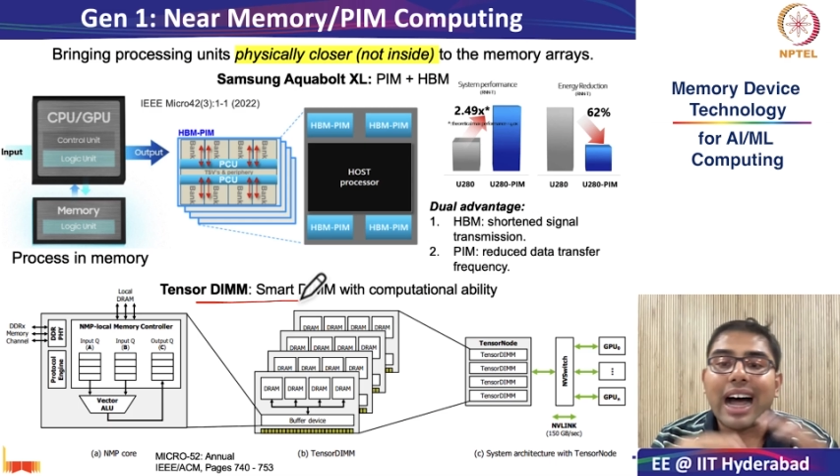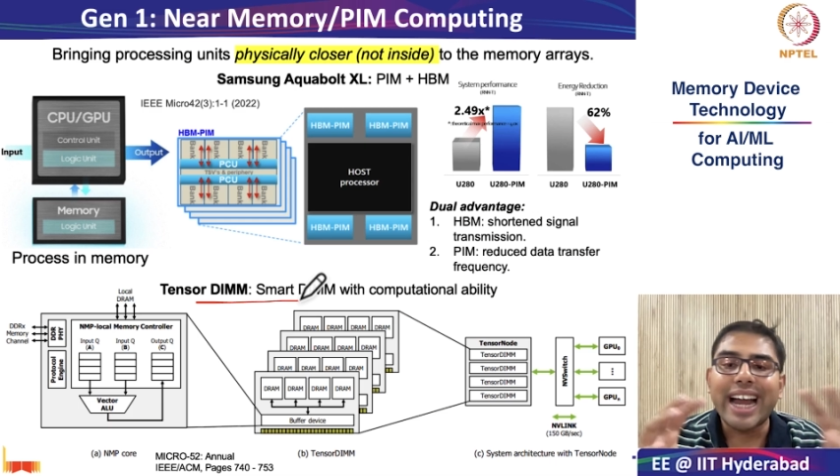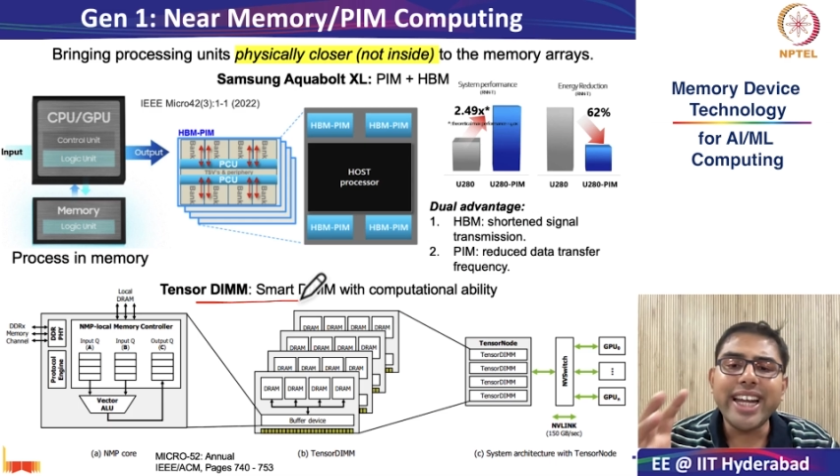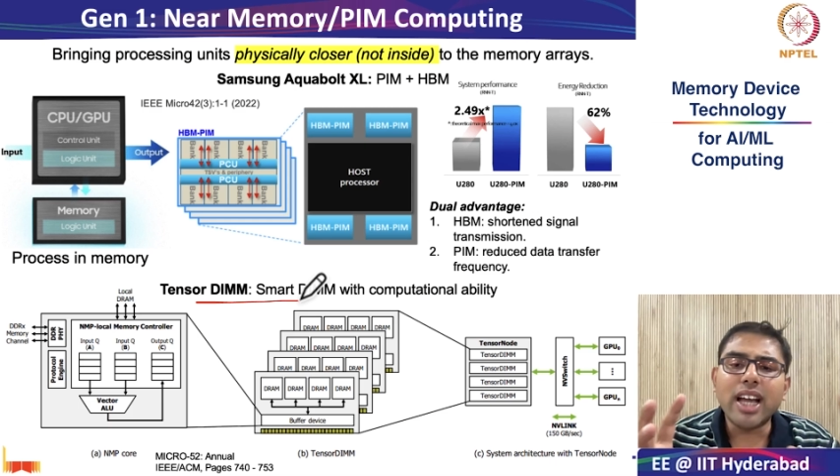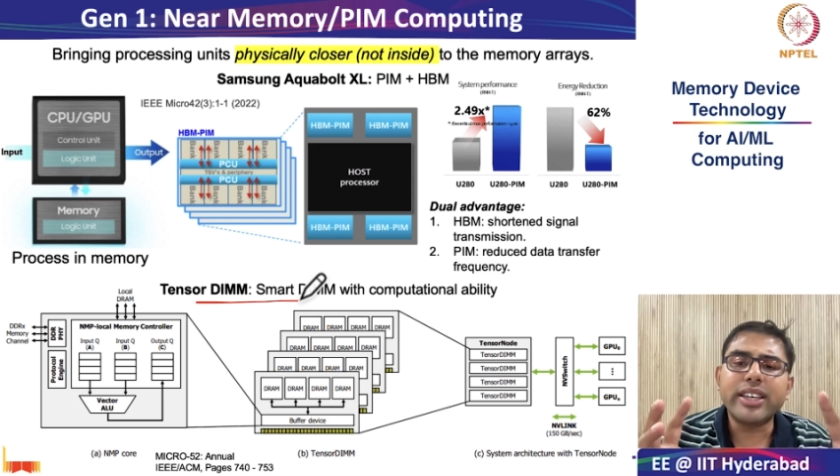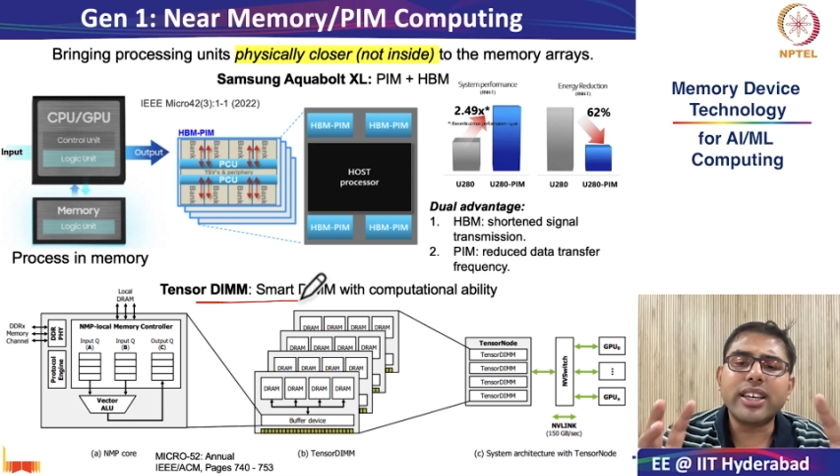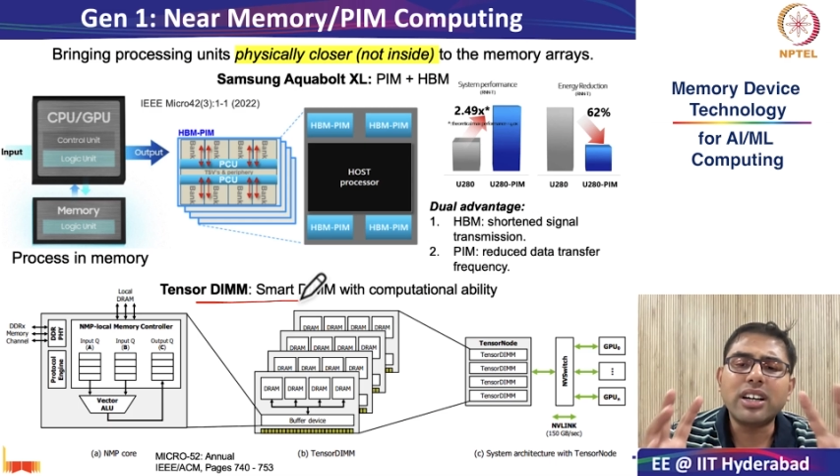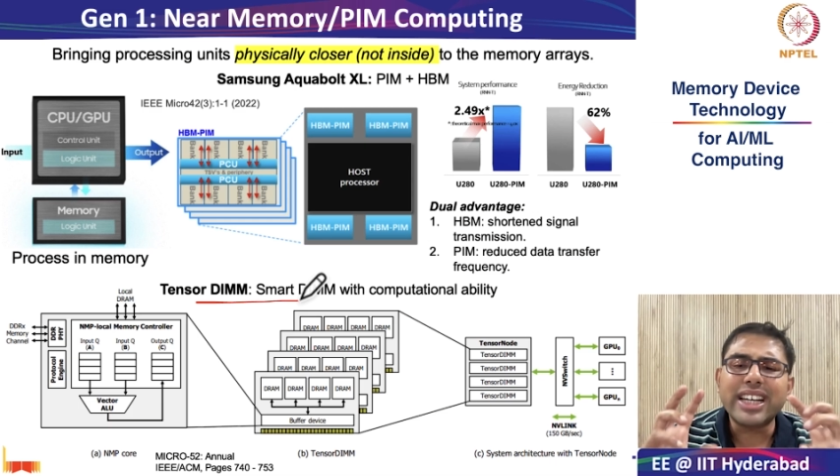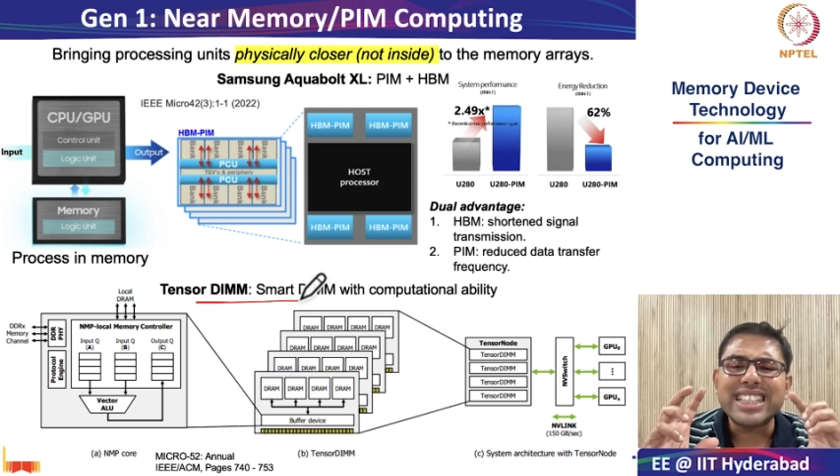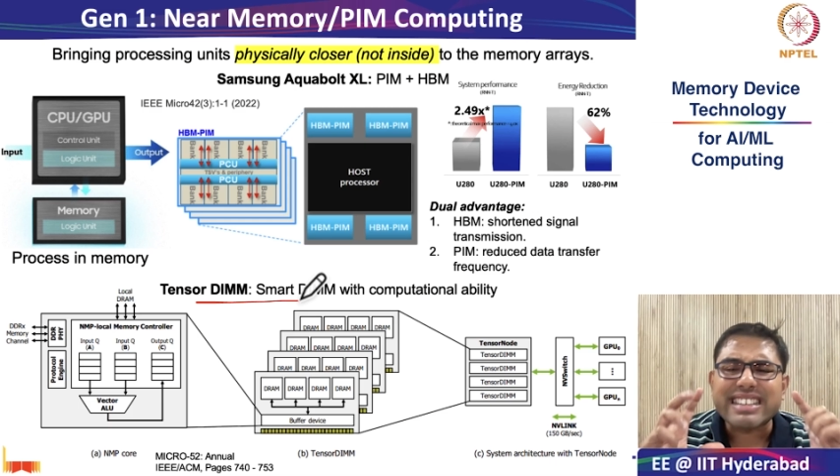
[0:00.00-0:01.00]
idea
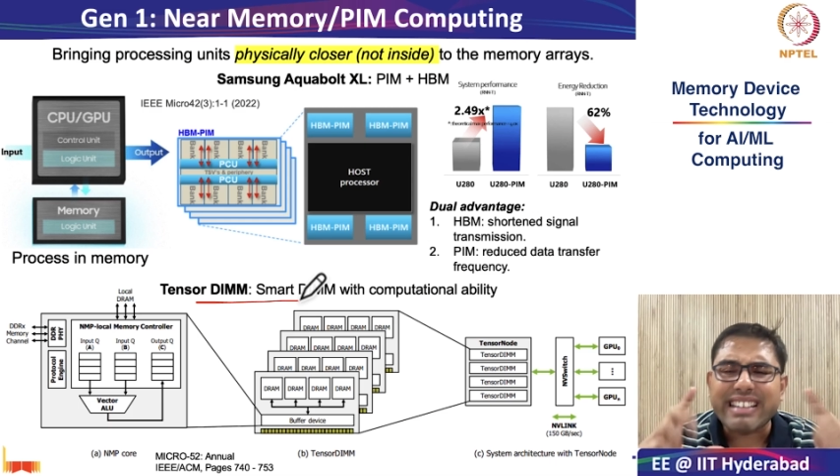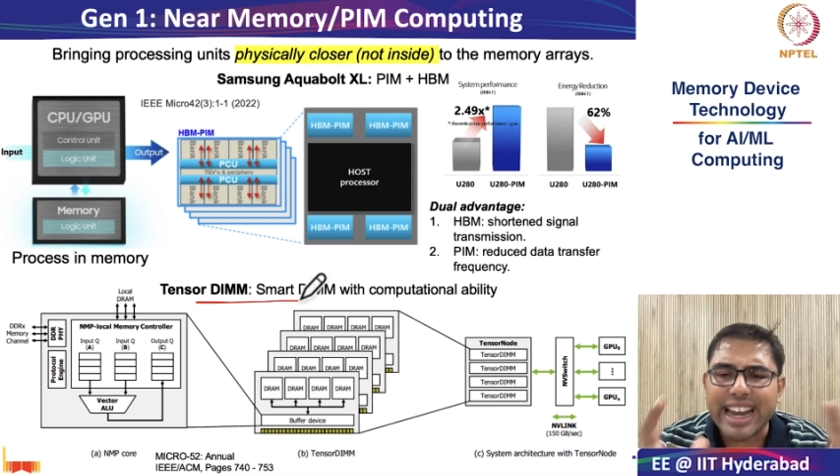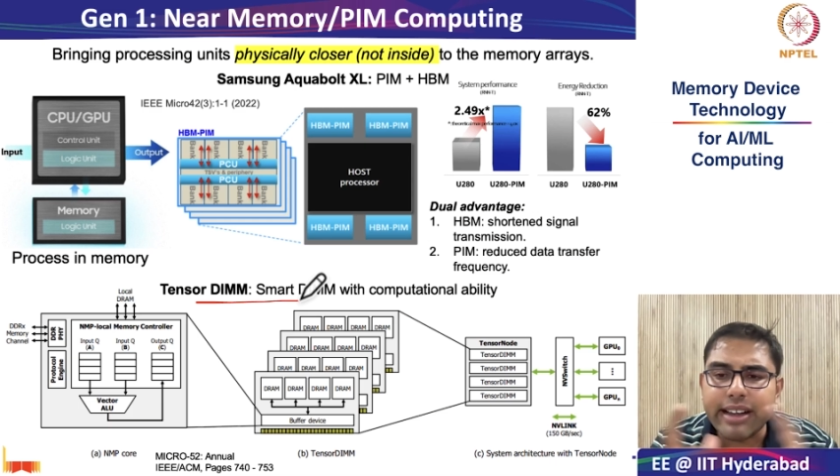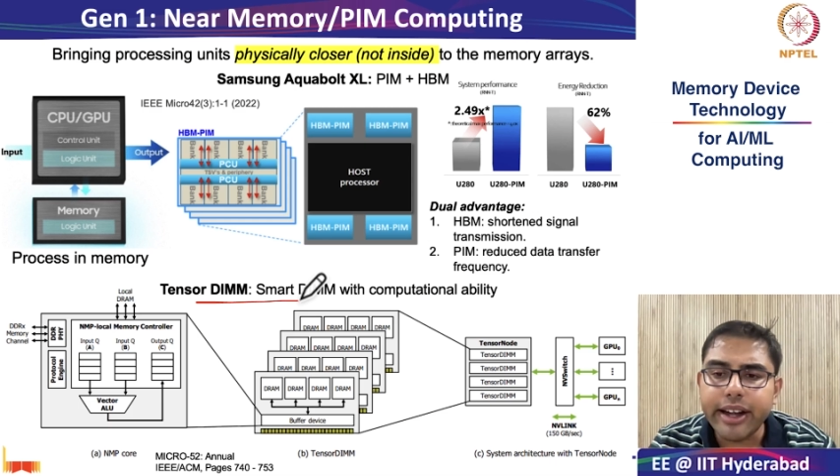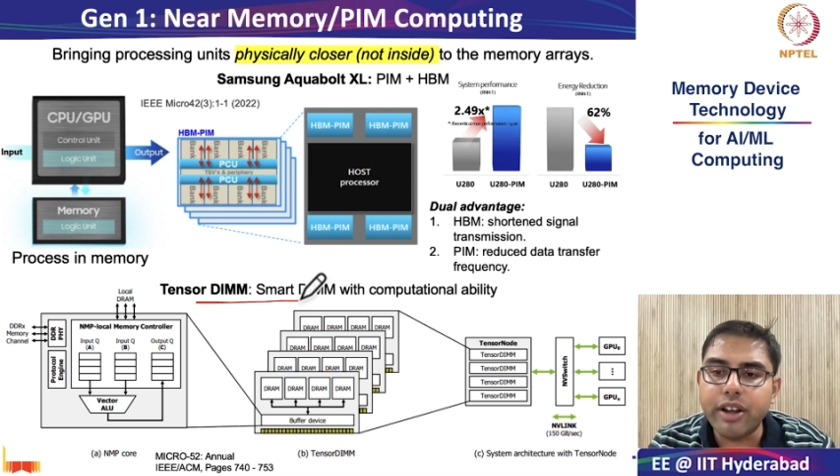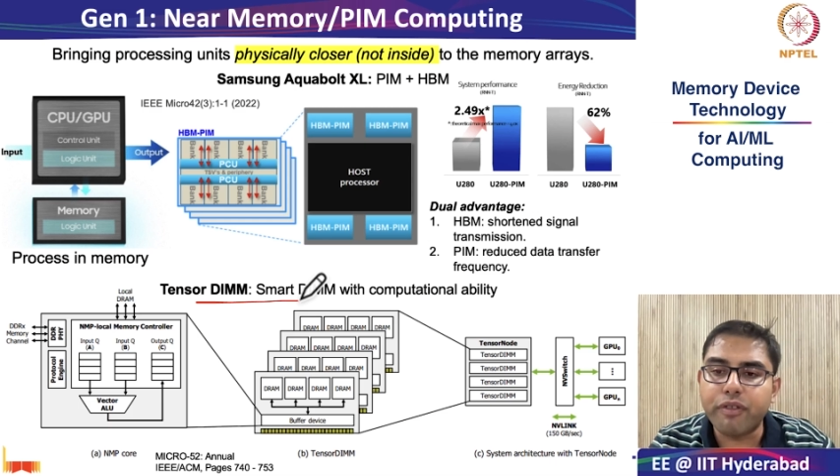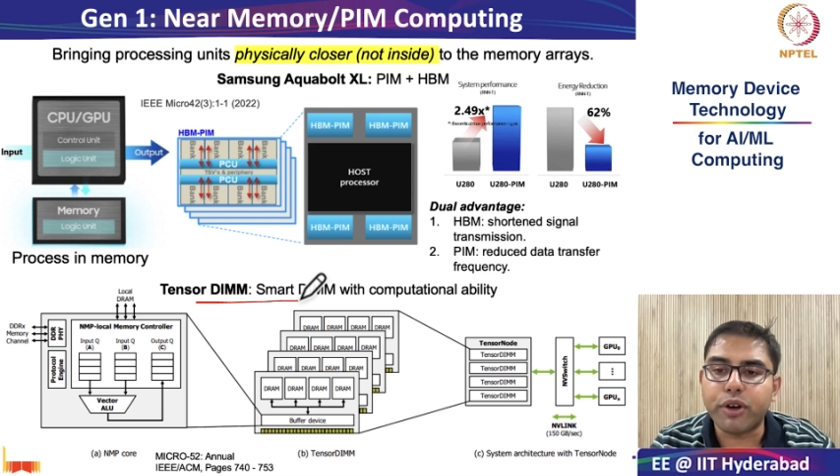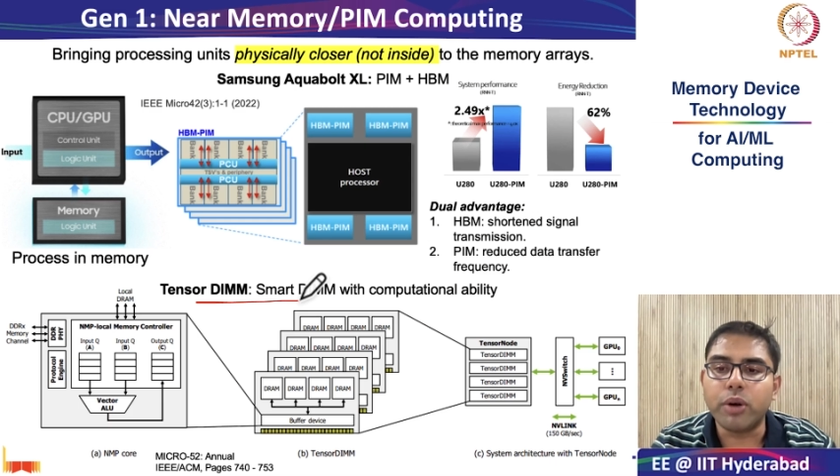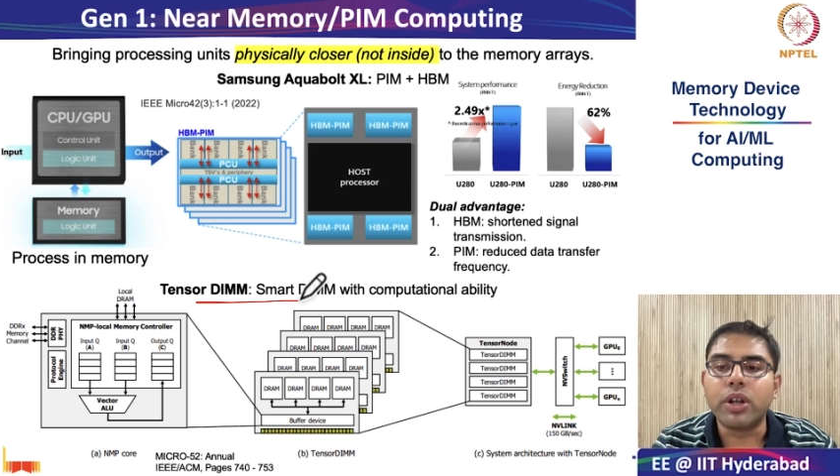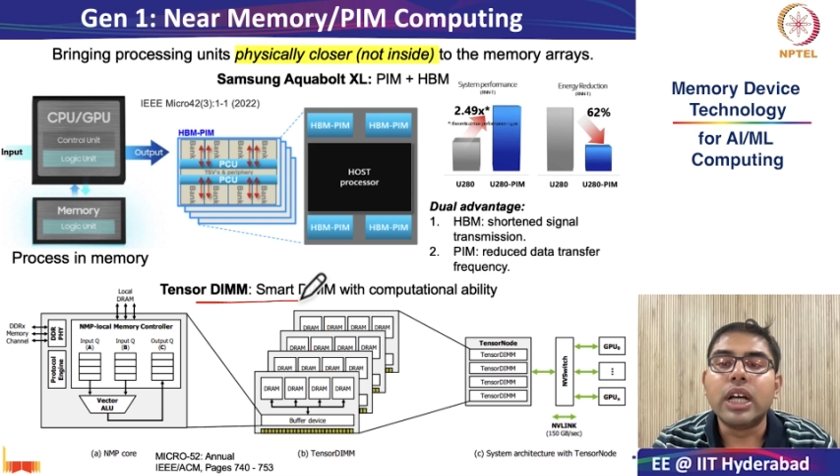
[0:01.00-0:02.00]
here is slightly
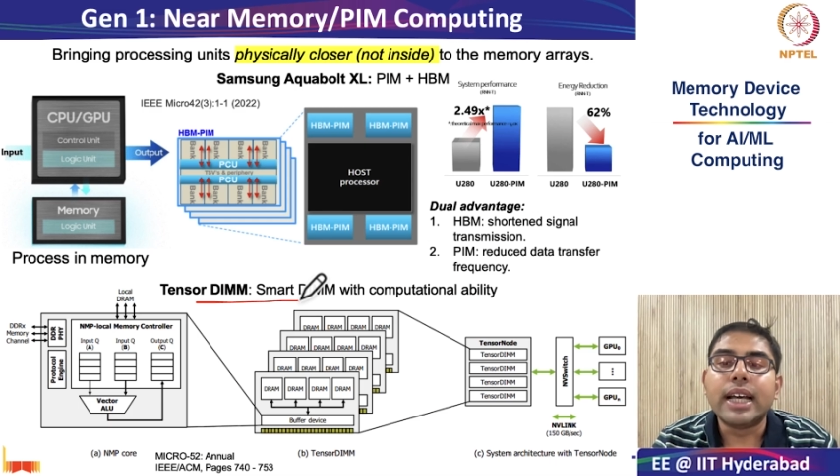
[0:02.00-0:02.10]
different.